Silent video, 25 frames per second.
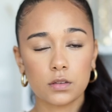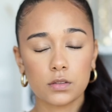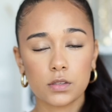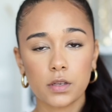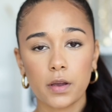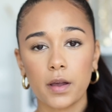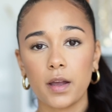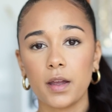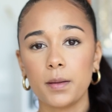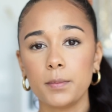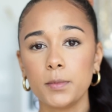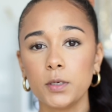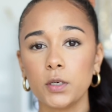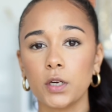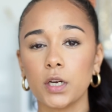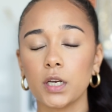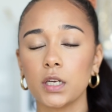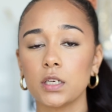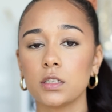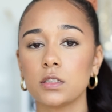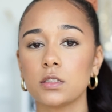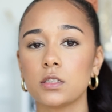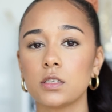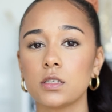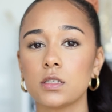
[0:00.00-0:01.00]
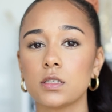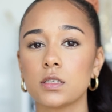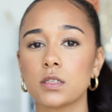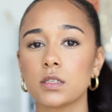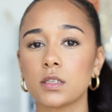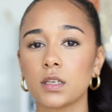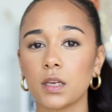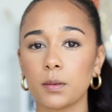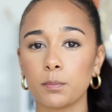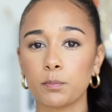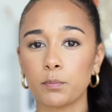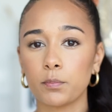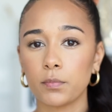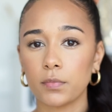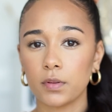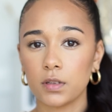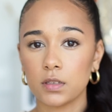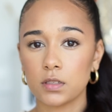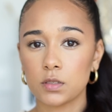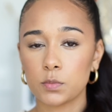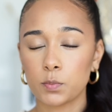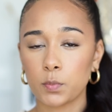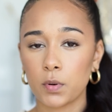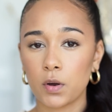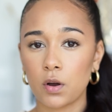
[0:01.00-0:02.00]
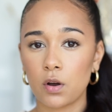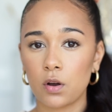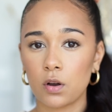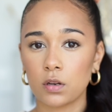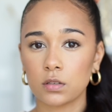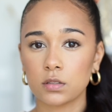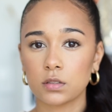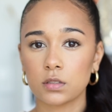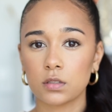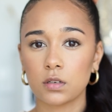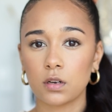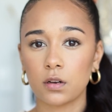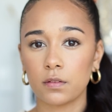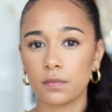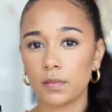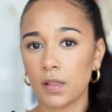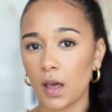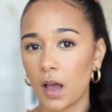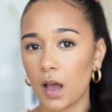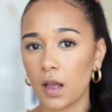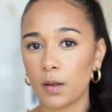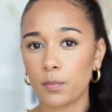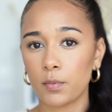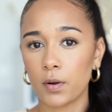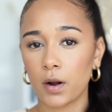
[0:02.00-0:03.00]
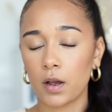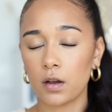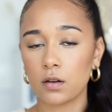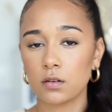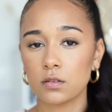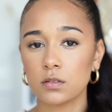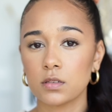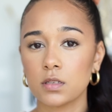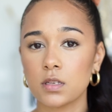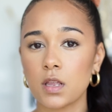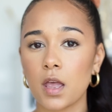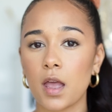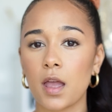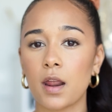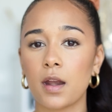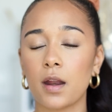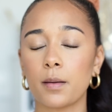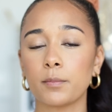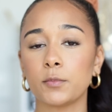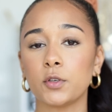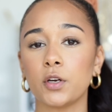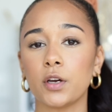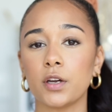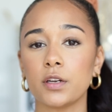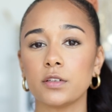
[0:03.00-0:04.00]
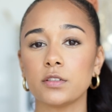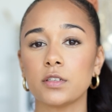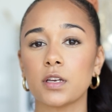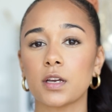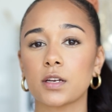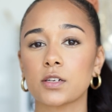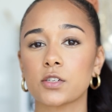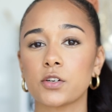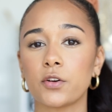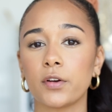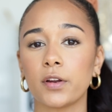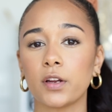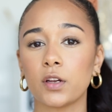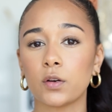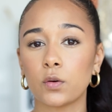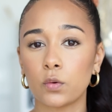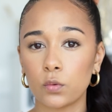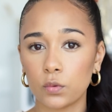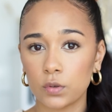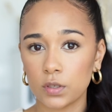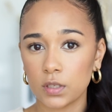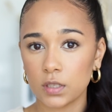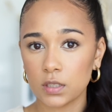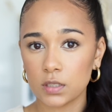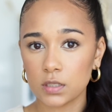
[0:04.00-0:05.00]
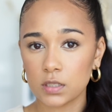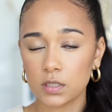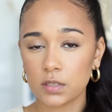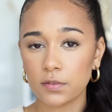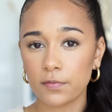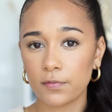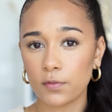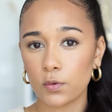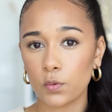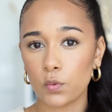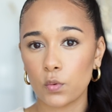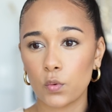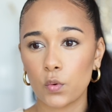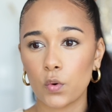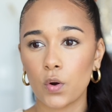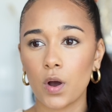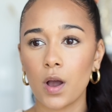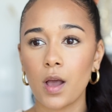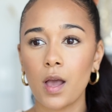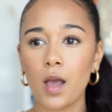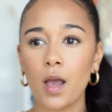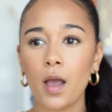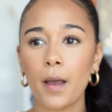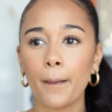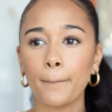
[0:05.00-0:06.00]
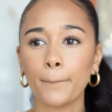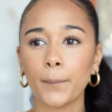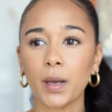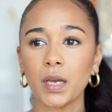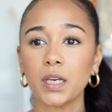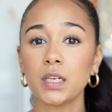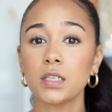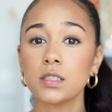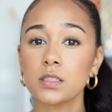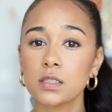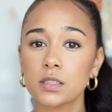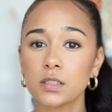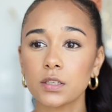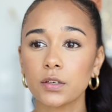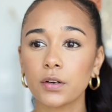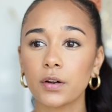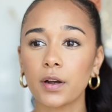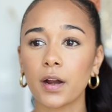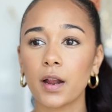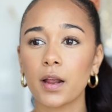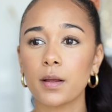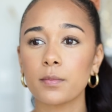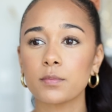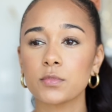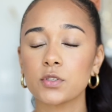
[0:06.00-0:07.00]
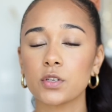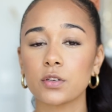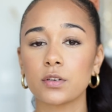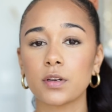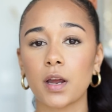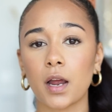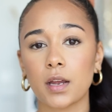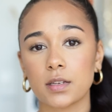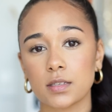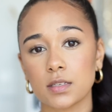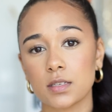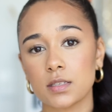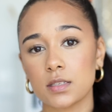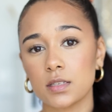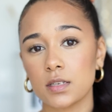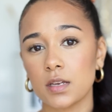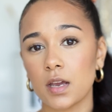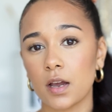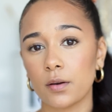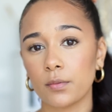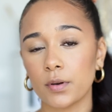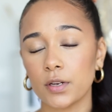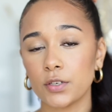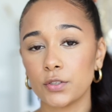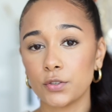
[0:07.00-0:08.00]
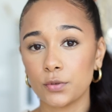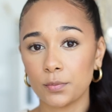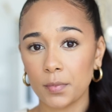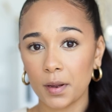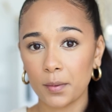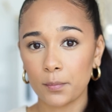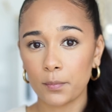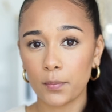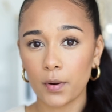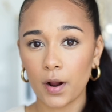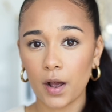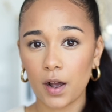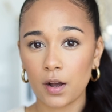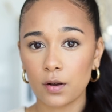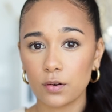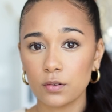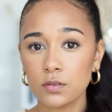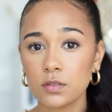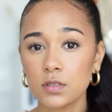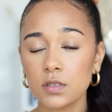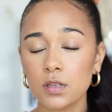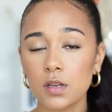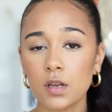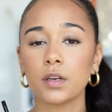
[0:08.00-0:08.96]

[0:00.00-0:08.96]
So I'm going to skip this part of the eyebrows, and I'm going to actually record this for my Instagram so you guys can see how I do my brows.